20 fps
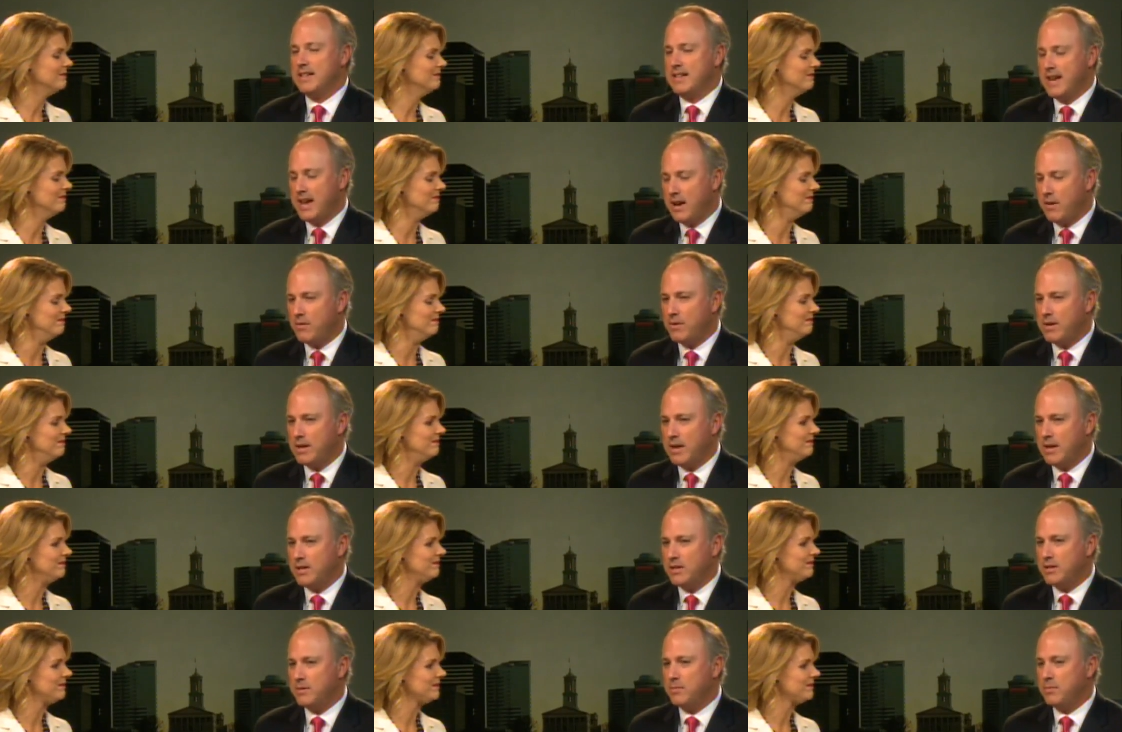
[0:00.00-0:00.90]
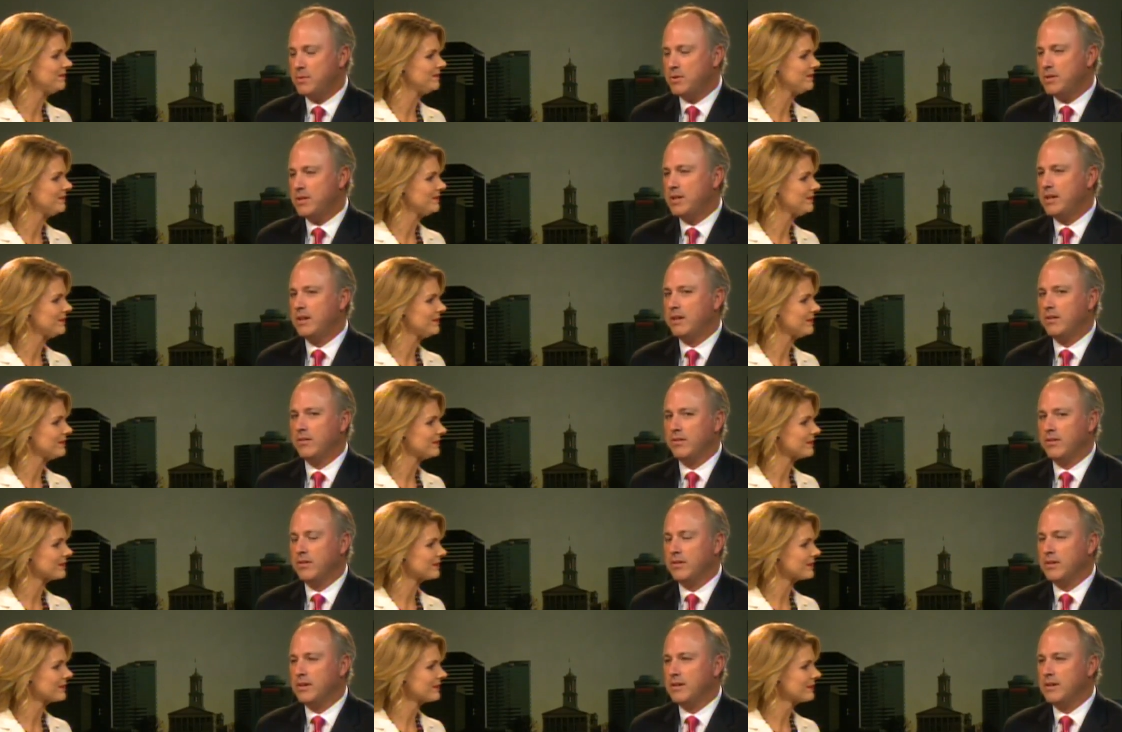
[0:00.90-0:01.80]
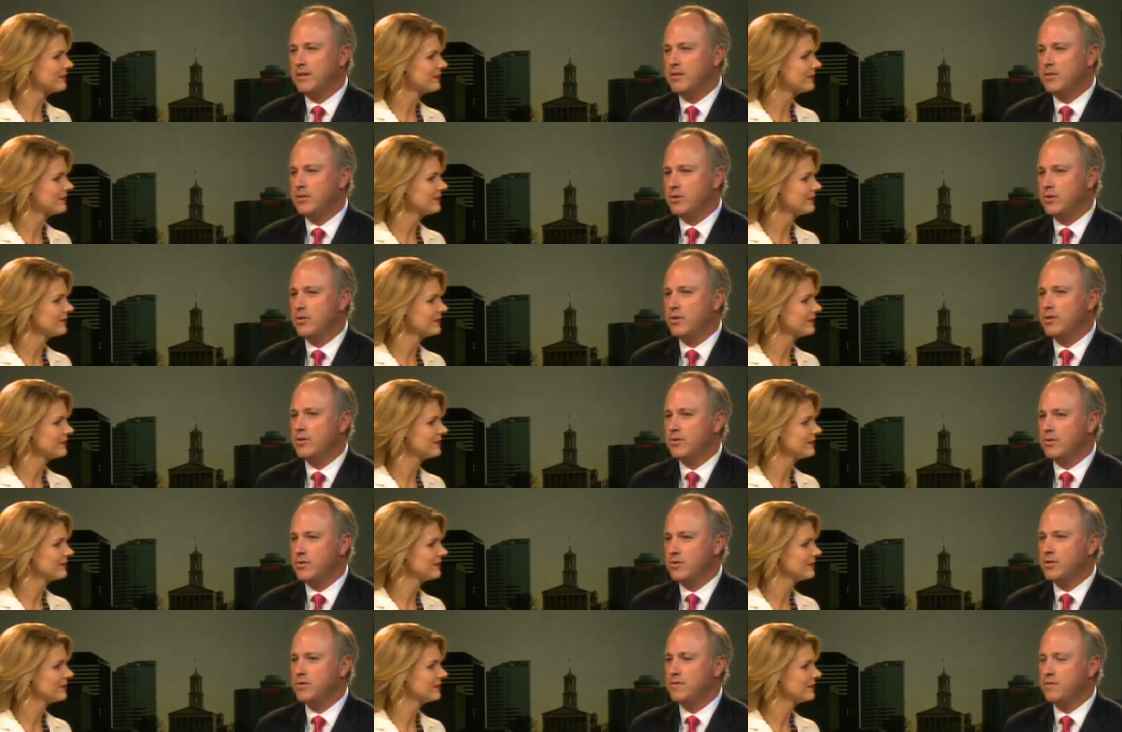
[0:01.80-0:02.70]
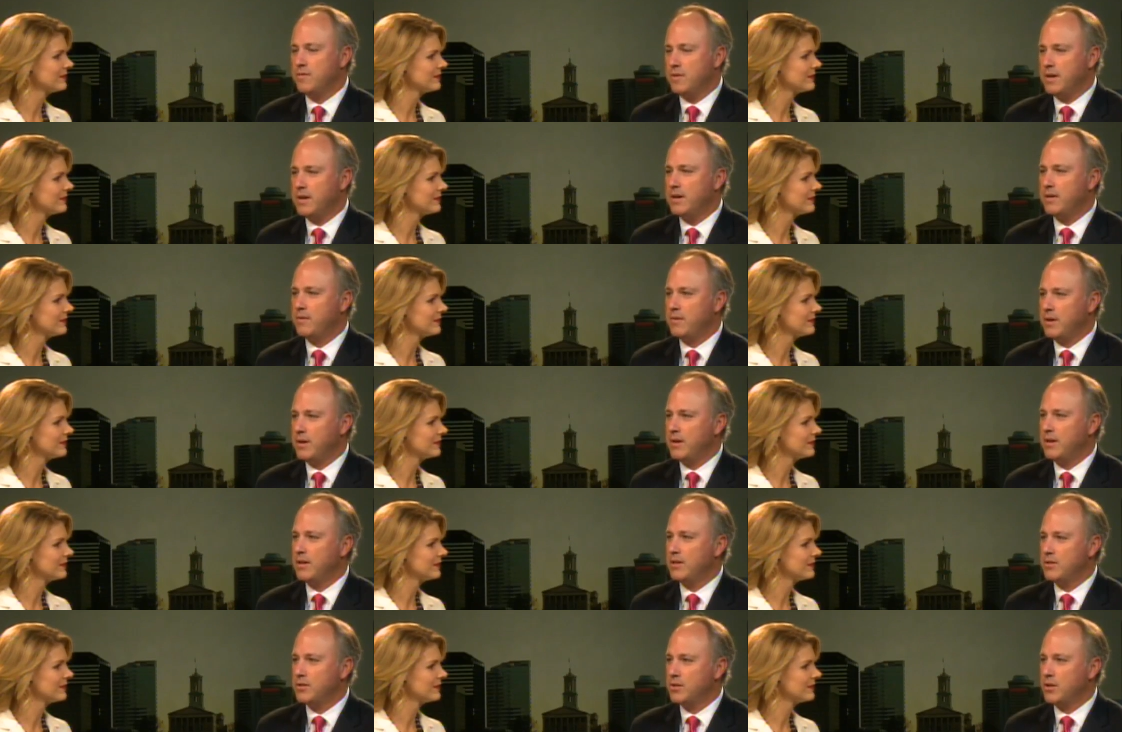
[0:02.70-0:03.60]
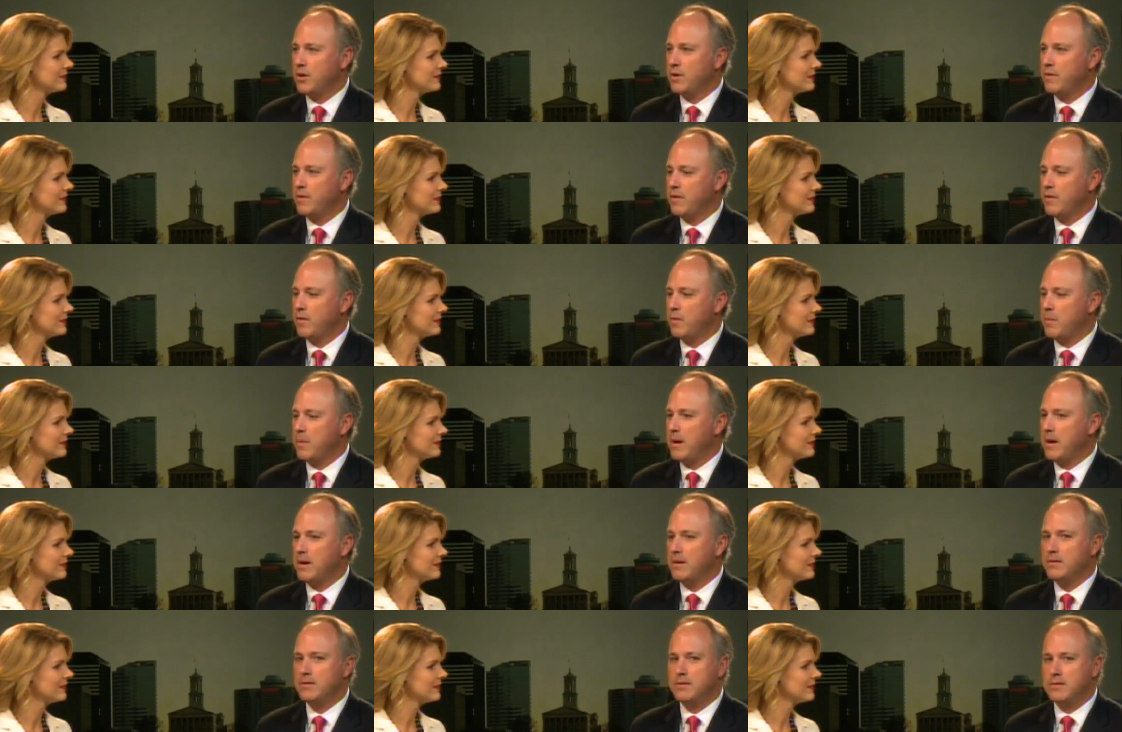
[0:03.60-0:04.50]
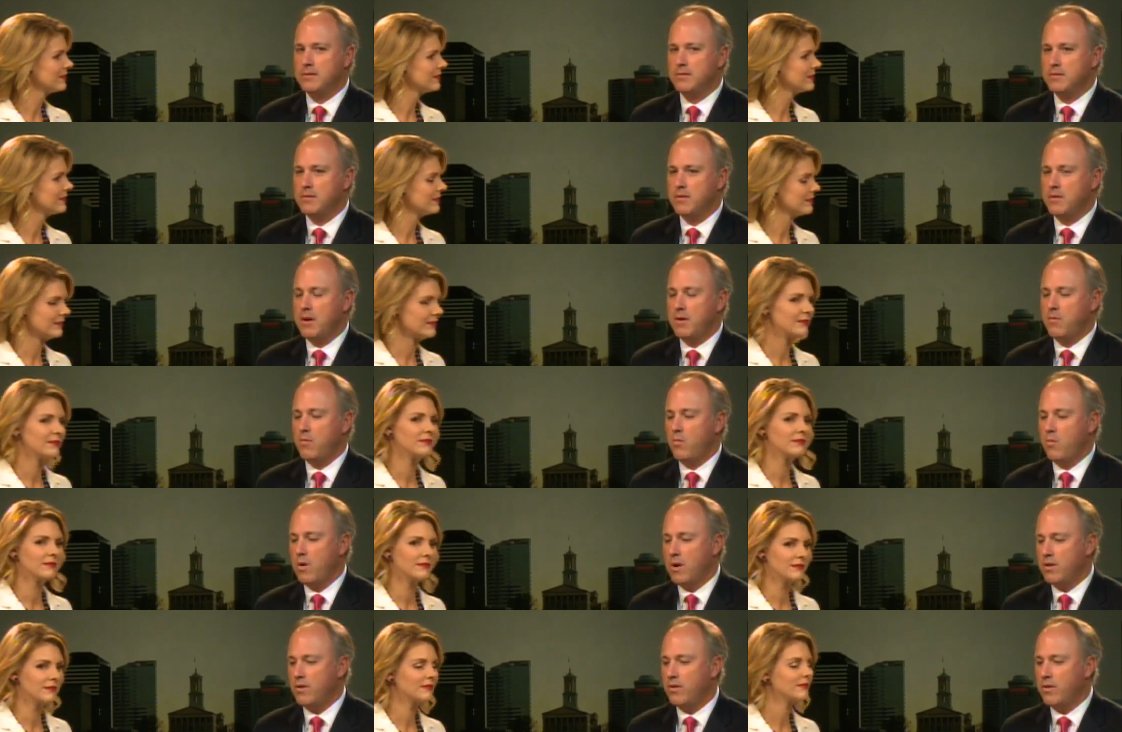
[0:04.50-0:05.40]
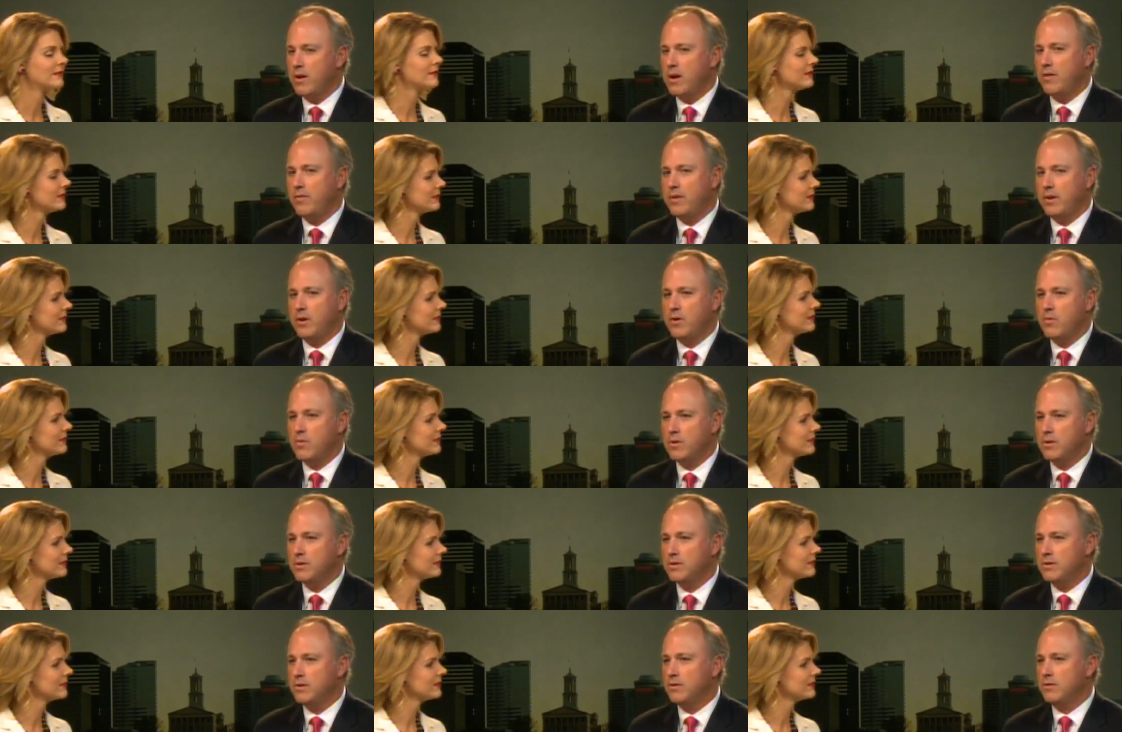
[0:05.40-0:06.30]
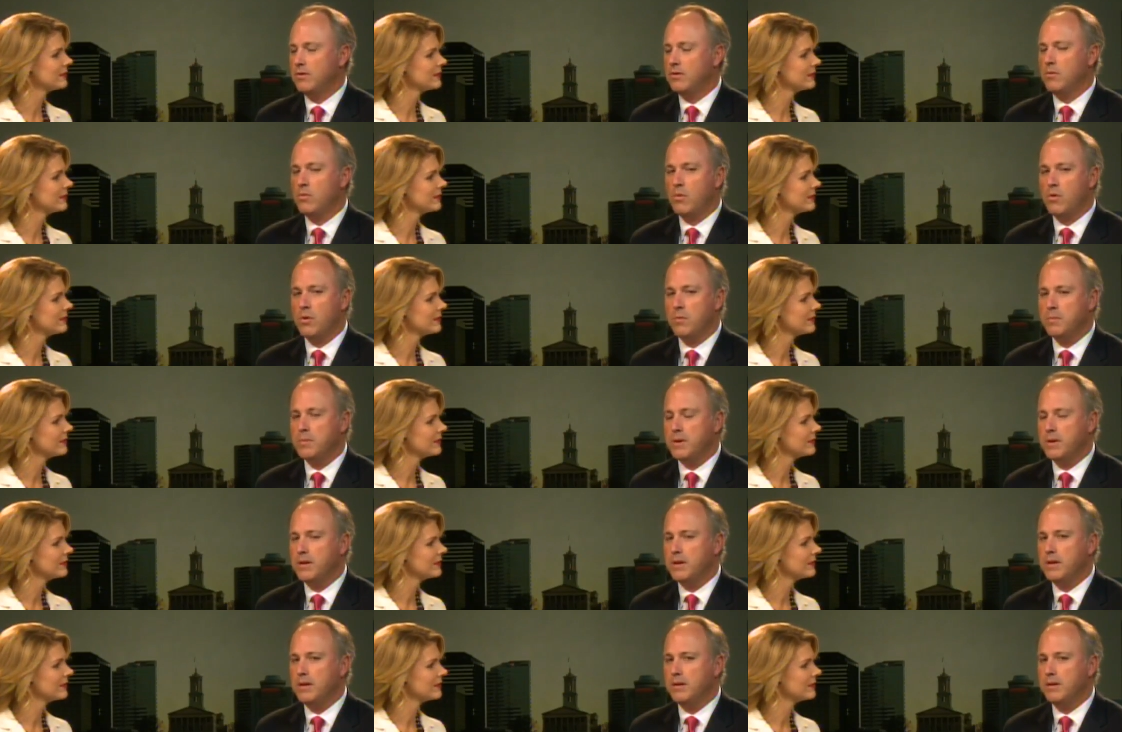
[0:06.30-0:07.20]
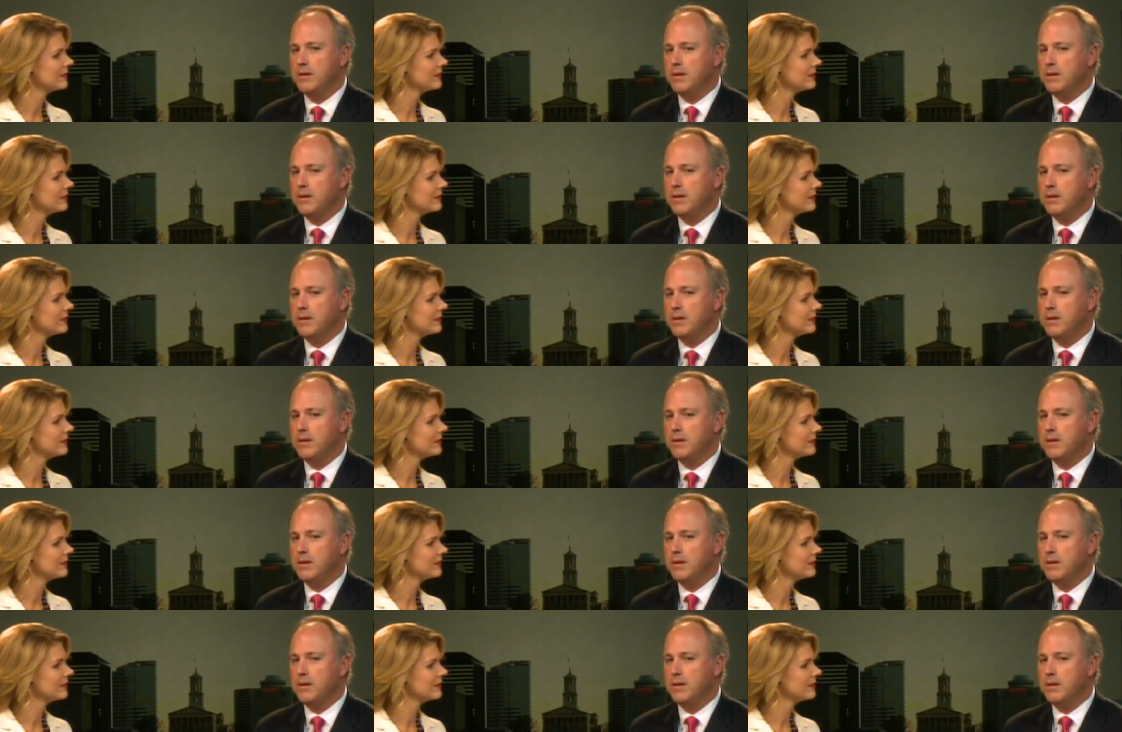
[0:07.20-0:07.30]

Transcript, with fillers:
Speaker 1: nowadays, in particular, uh, juries are just very, very conservative about whether or not they're going to award money in,